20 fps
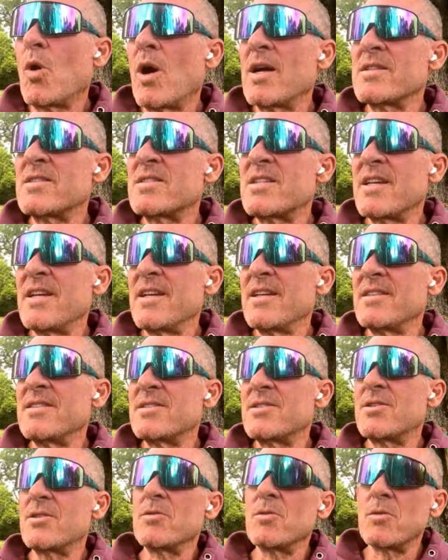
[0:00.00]
wants
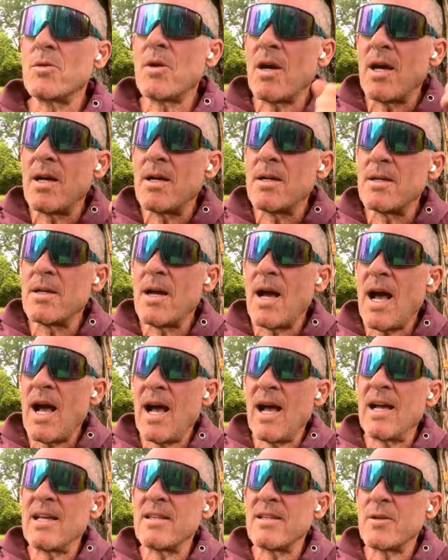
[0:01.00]
into
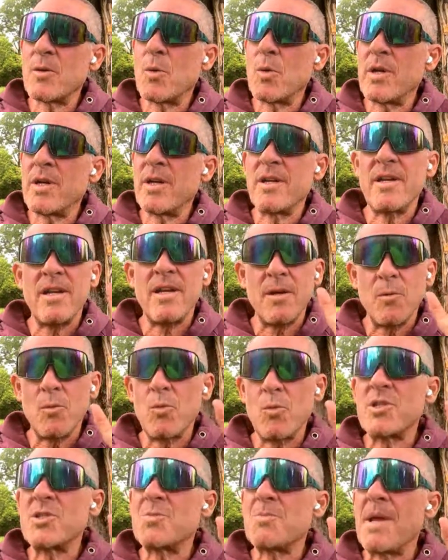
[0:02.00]
high liquidity,
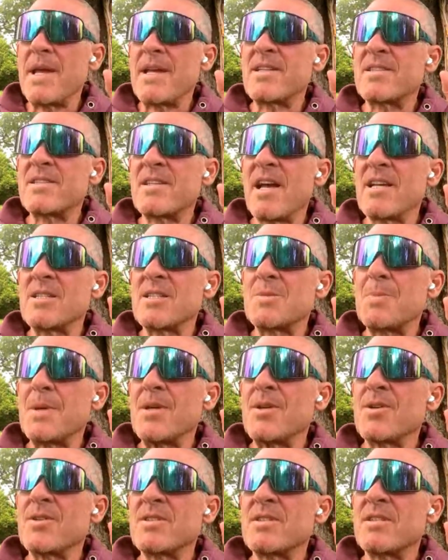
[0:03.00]
which makes sense
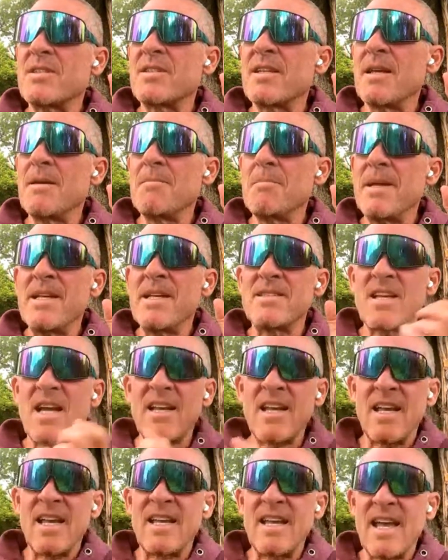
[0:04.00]
because it means
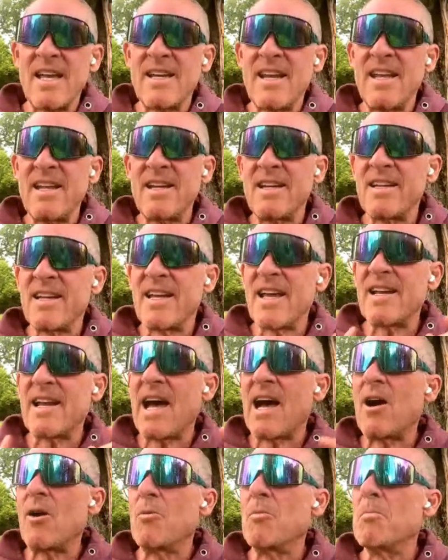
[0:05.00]
I can get in and get
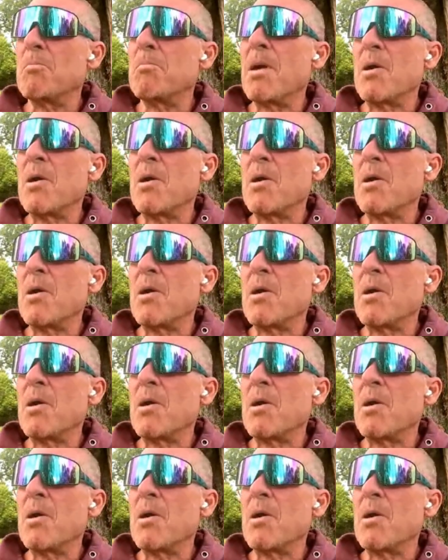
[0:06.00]
out.